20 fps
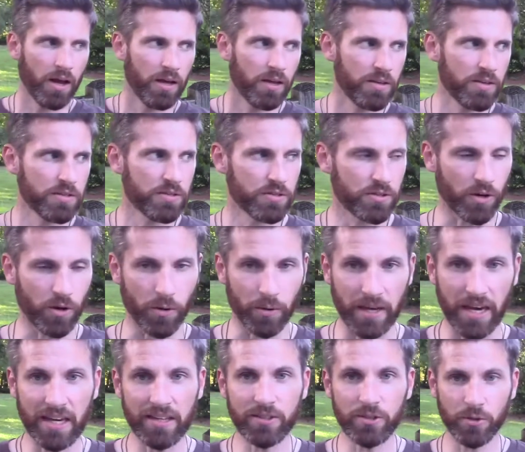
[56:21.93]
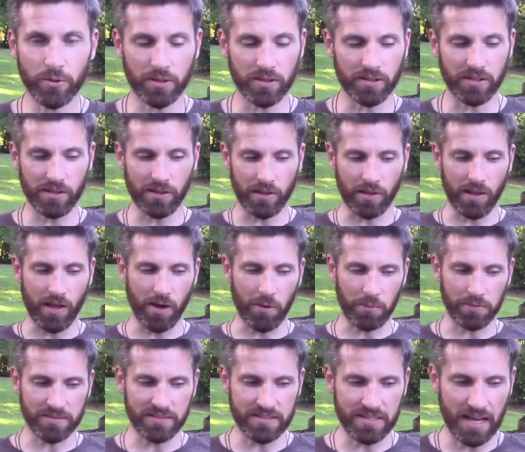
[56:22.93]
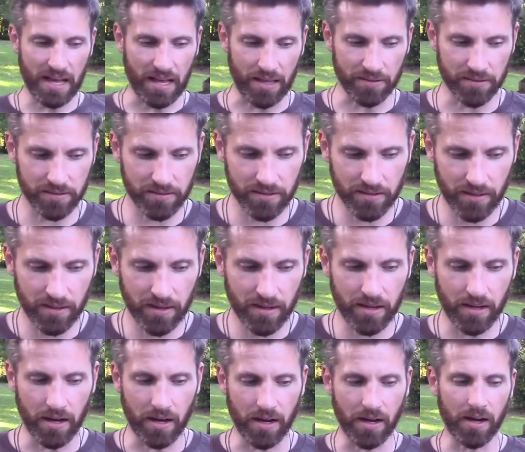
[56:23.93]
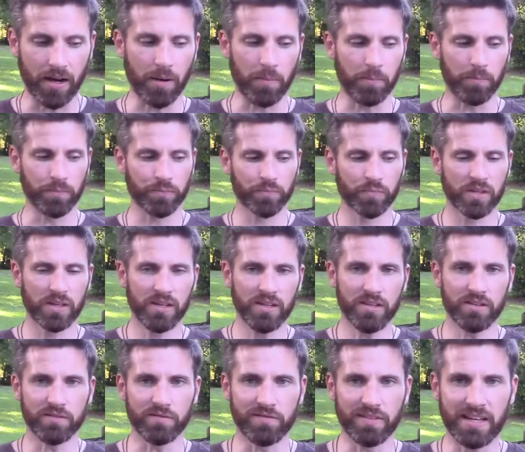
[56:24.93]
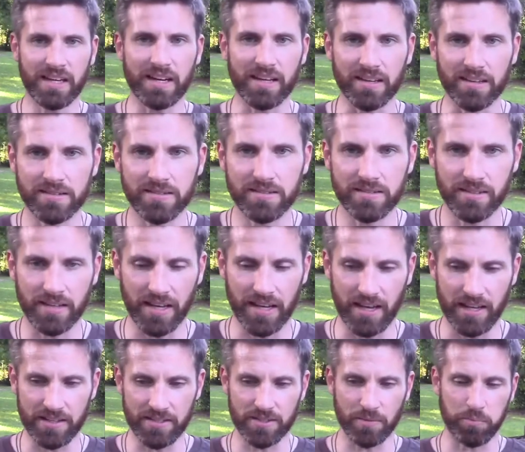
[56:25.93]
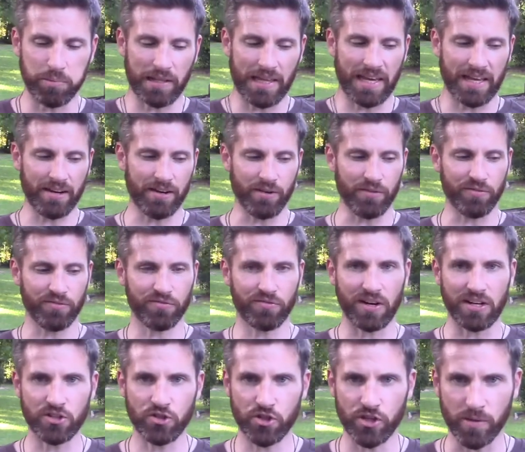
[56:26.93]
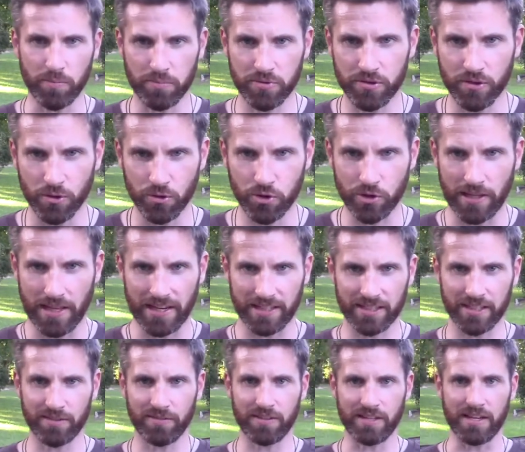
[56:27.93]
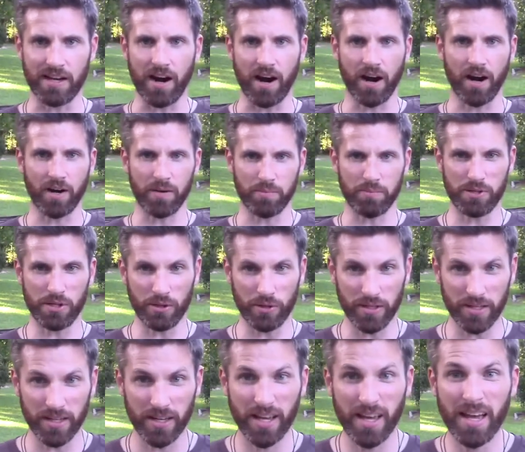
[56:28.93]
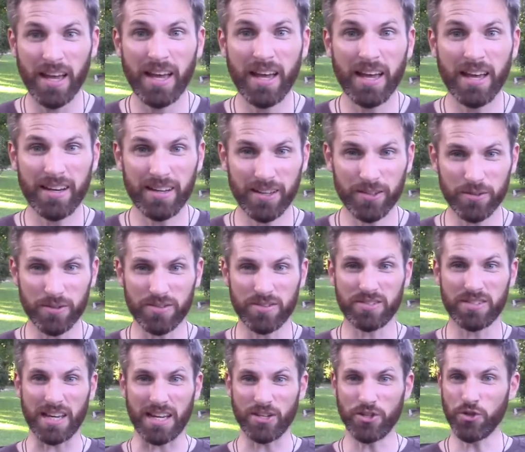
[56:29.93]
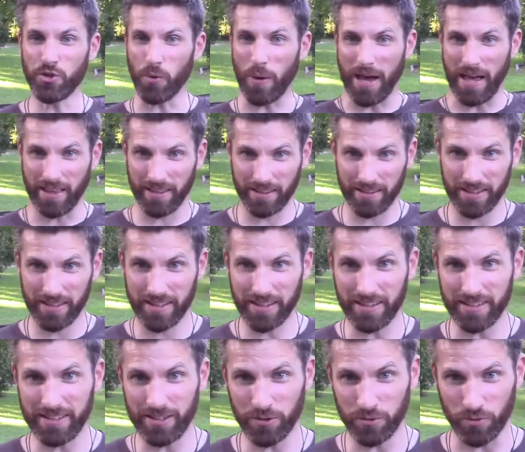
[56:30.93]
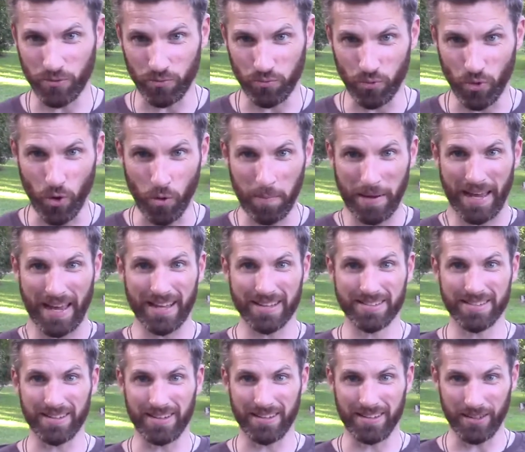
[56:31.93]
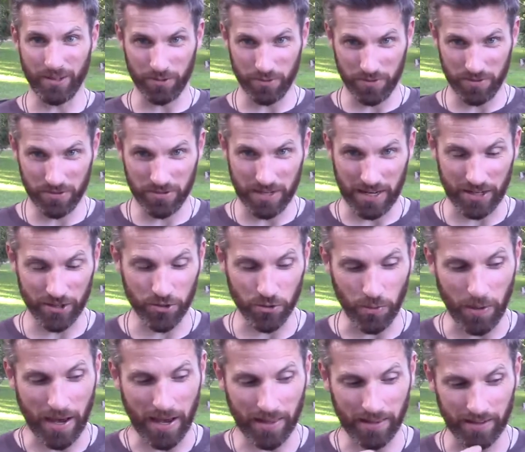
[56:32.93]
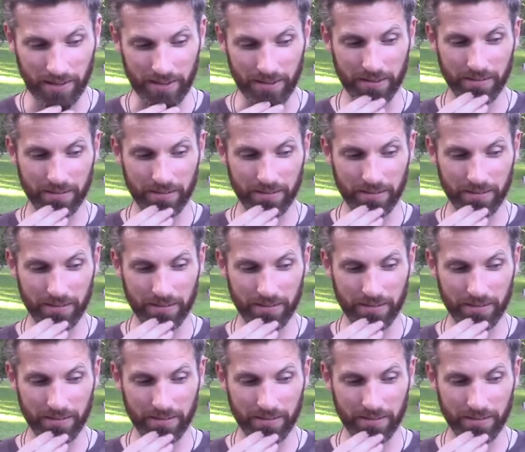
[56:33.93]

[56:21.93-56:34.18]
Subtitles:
So K2 can deal a lot with death. Venus, it's the planet of friendship, social activity, art, beauty. It deals with sensuality, it deals with romance, and it deals with sexuality.